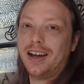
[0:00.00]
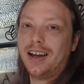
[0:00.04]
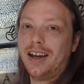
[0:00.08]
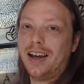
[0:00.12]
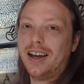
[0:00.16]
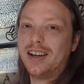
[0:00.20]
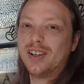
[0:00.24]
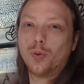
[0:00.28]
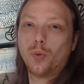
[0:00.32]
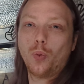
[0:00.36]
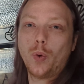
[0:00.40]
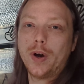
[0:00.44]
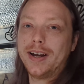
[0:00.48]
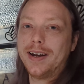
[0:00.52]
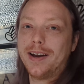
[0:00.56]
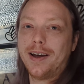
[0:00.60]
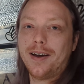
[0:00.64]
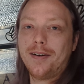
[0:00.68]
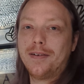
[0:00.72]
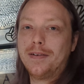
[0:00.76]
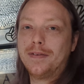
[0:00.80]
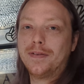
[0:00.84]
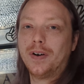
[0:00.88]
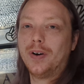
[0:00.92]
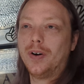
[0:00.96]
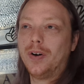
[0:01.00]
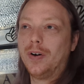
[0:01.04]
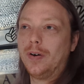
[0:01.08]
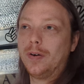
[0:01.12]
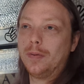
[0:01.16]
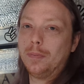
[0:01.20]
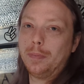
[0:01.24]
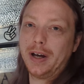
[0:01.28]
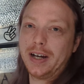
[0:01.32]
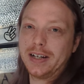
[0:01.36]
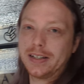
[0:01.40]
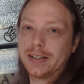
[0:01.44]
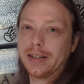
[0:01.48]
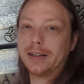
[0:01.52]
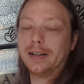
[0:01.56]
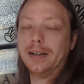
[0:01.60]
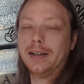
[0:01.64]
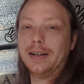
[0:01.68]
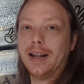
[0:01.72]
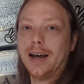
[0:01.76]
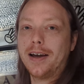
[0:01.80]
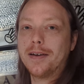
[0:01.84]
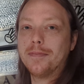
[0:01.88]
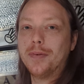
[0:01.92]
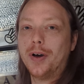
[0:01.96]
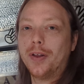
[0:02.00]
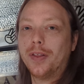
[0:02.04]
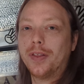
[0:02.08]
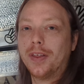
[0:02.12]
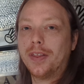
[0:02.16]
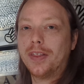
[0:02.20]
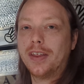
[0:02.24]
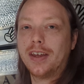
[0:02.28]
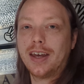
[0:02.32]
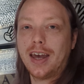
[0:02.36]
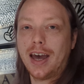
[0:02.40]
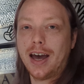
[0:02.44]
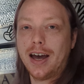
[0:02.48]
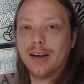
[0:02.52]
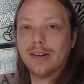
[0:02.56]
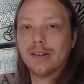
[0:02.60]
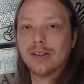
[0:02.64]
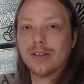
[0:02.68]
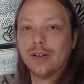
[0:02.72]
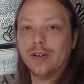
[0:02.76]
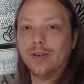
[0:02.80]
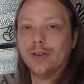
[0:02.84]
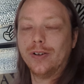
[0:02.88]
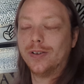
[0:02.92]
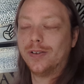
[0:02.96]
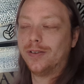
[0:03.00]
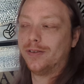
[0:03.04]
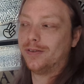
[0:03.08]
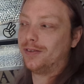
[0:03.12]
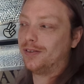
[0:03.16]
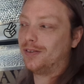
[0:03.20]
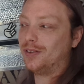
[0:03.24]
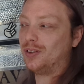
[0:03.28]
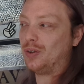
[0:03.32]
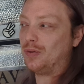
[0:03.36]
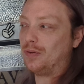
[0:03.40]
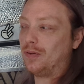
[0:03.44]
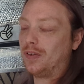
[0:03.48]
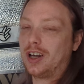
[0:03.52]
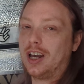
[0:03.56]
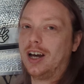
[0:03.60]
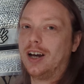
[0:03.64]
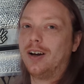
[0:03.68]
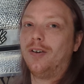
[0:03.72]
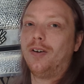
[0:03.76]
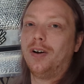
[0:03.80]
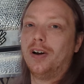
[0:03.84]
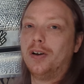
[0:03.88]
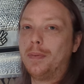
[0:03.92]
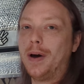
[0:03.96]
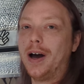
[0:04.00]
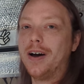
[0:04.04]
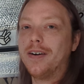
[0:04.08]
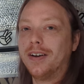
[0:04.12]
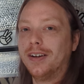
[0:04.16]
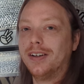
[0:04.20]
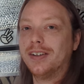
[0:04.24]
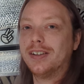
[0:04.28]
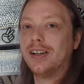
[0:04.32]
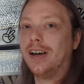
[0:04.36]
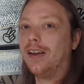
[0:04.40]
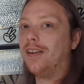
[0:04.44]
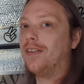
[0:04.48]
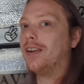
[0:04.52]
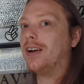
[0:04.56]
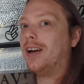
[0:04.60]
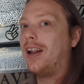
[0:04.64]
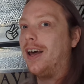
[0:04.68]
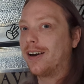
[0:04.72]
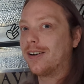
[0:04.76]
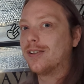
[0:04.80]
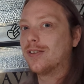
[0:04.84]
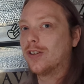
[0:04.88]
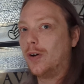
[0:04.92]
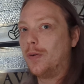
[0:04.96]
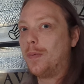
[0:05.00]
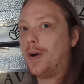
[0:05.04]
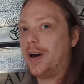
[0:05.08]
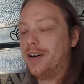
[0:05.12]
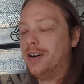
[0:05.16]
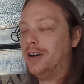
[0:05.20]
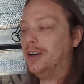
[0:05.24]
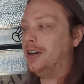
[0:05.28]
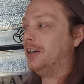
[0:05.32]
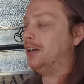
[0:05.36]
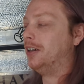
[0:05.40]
it's winter for basically 9 months of the year, so you forget all about it until the next summer.